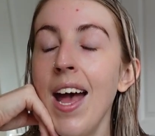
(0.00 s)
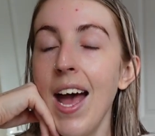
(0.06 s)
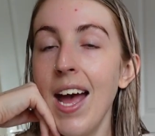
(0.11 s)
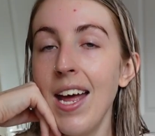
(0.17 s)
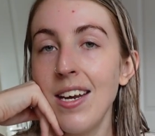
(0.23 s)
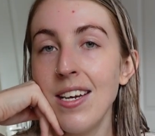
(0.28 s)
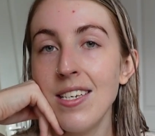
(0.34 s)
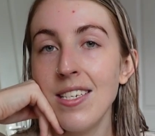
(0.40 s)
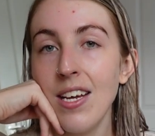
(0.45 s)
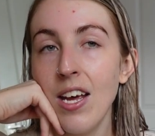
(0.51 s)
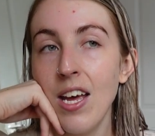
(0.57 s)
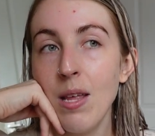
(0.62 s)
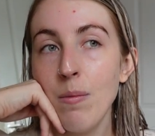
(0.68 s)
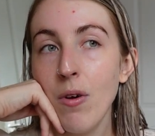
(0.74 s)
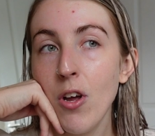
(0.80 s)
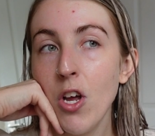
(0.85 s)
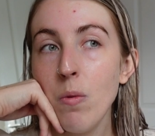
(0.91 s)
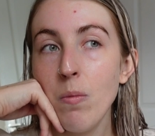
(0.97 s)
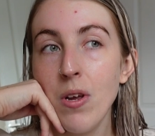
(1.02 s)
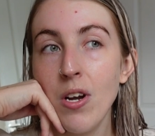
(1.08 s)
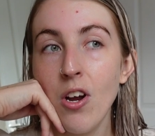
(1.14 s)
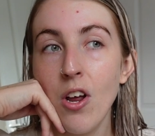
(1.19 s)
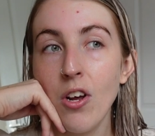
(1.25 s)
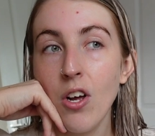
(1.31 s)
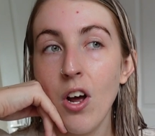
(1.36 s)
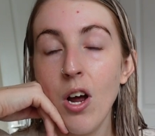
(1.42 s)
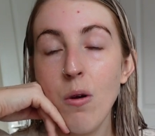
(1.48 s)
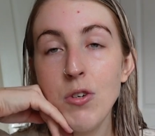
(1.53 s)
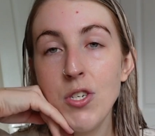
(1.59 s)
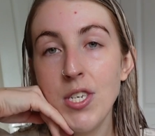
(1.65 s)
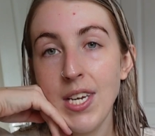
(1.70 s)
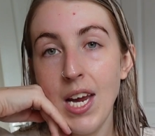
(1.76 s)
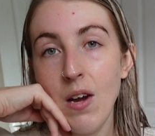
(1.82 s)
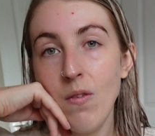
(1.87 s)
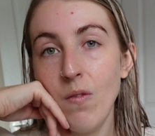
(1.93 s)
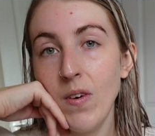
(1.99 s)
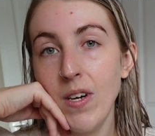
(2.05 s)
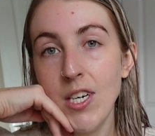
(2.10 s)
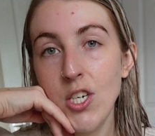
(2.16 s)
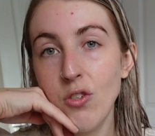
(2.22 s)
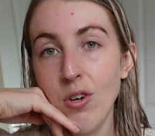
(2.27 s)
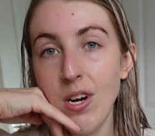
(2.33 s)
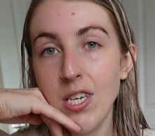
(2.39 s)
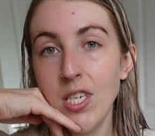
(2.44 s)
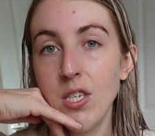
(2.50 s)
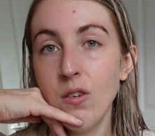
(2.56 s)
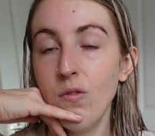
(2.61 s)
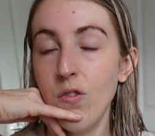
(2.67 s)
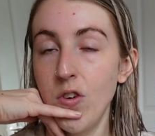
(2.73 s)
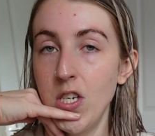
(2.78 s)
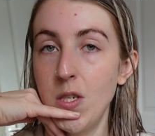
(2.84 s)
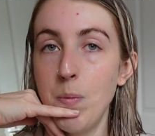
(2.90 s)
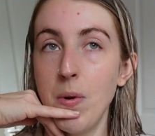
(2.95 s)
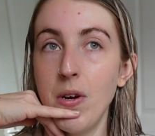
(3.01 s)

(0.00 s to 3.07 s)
And at the moment, like, I was just getting really stressed to Russ,